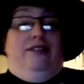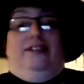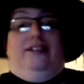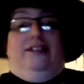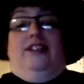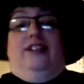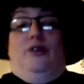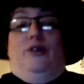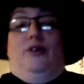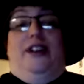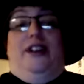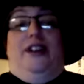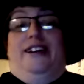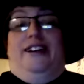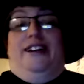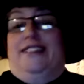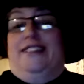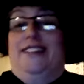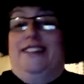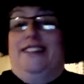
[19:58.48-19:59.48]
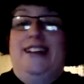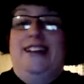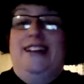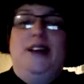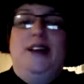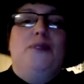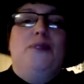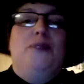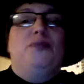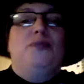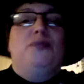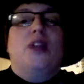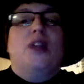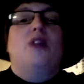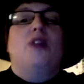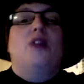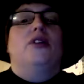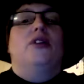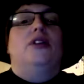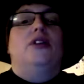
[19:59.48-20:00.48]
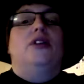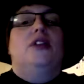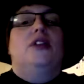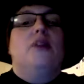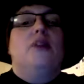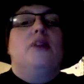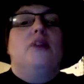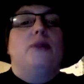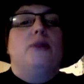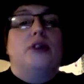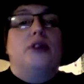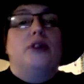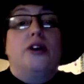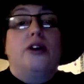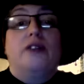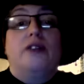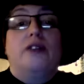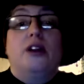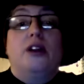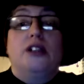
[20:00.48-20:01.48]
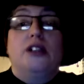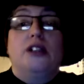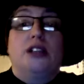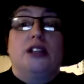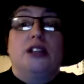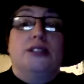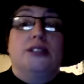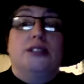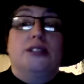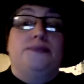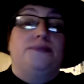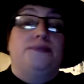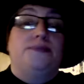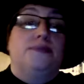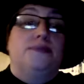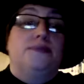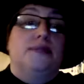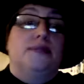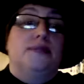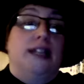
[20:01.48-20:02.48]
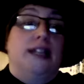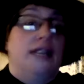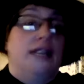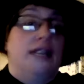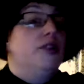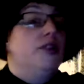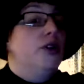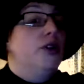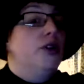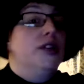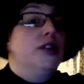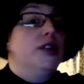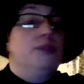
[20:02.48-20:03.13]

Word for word: That's what it is. However, the vampire Dari fed on Sasha and given her his